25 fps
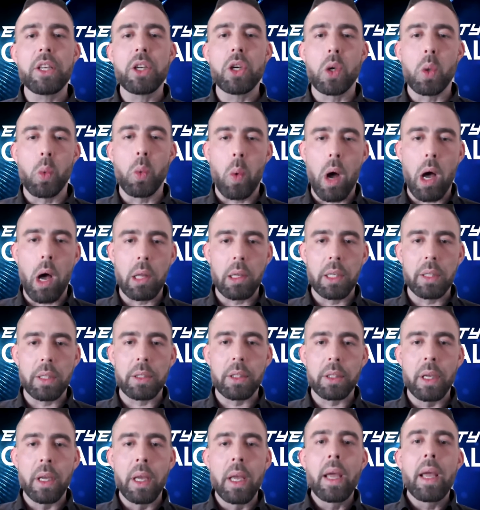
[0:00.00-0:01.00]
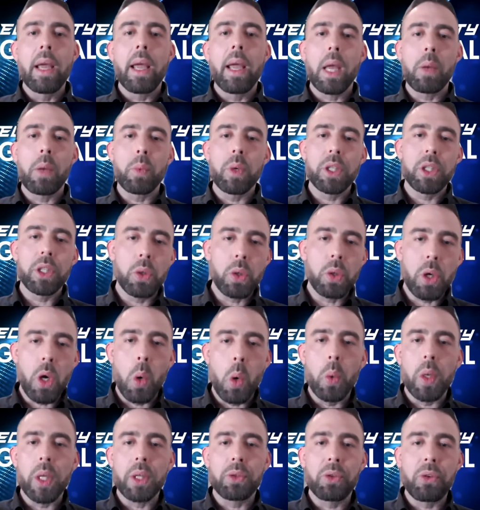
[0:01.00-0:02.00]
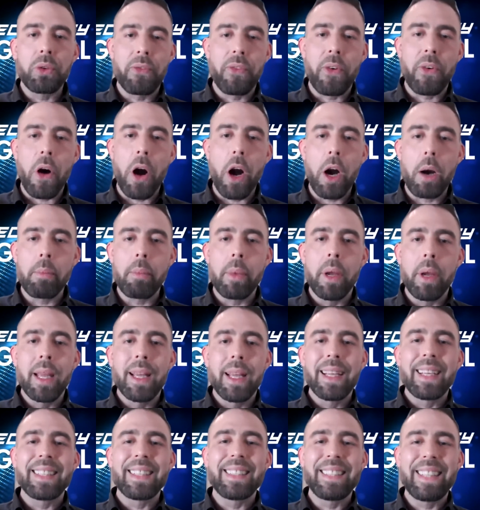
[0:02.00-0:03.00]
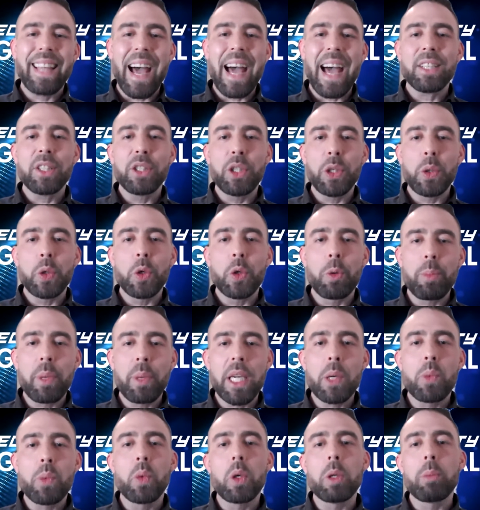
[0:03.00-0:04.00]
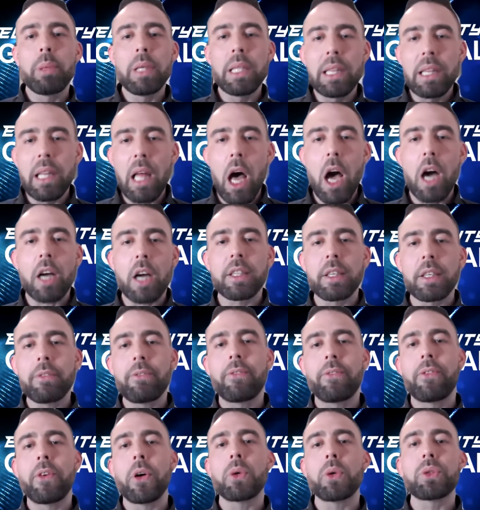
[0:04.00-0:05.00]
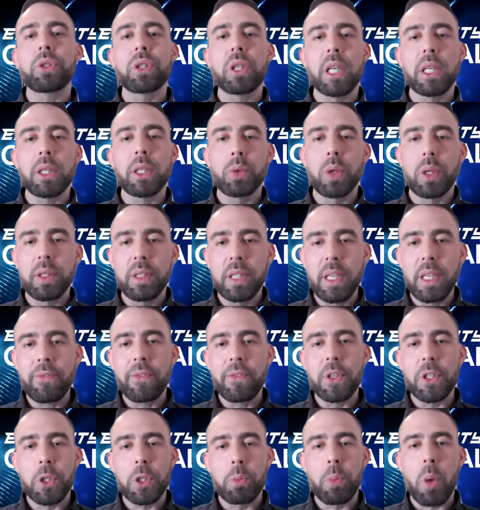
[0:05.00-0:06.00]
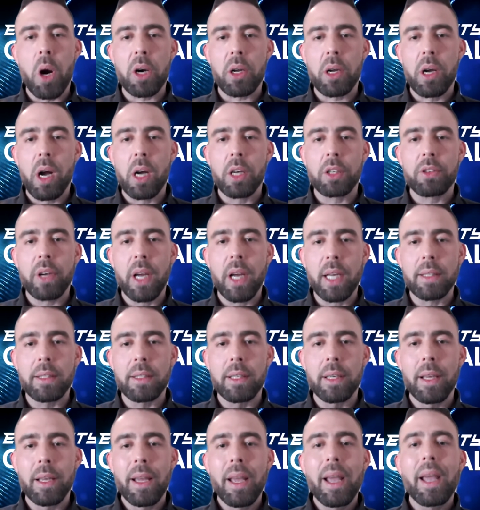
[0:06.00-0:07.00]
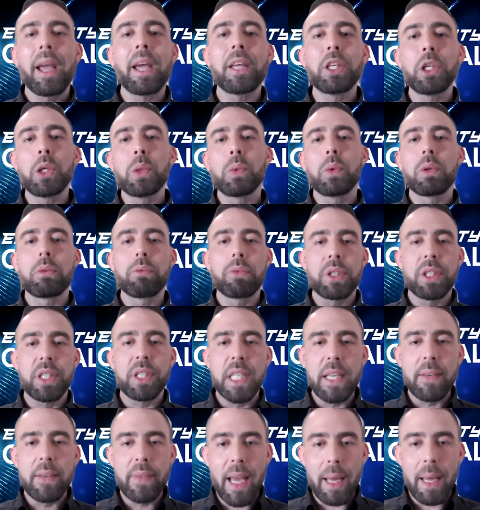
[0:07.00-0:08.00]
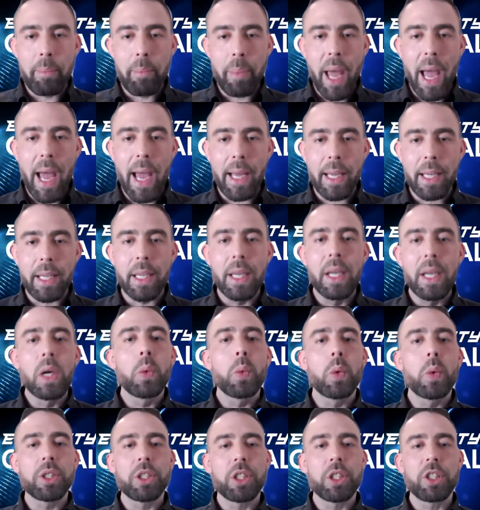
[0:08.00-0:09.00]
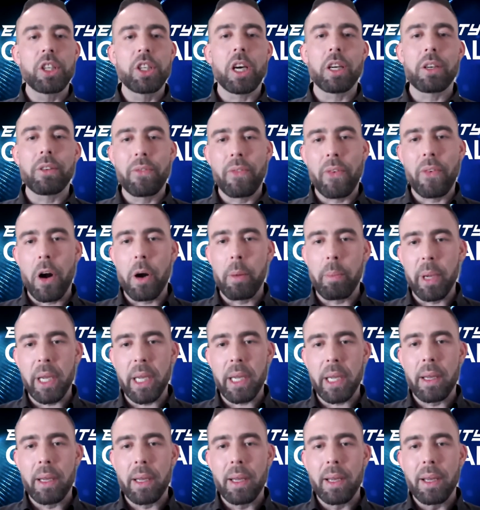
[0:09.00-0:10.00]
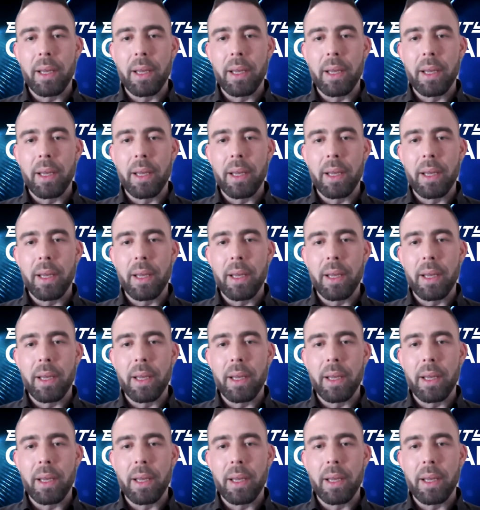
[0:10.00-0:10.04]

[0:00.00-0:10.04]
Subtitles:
your wallet. And when you go into farm, that UME will be locked and frozen into a different smart contract, and you will receive that back when you're done farming.